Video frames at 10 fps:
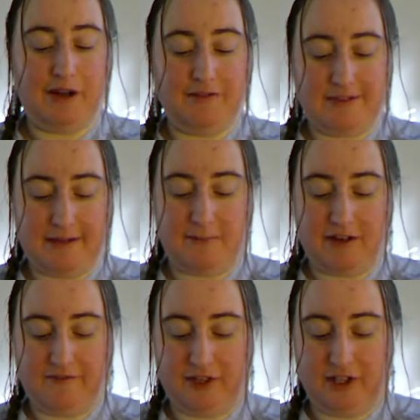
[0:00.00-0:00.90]
I've set
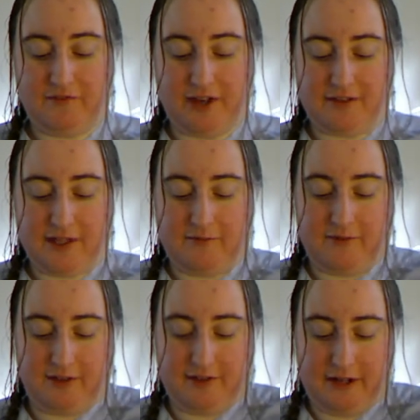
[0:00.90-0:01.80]
my Filo Fax up for
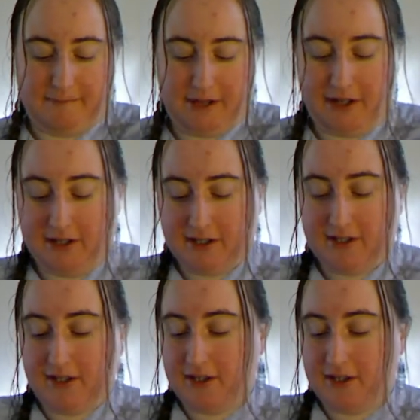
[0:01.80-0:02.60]
the time being.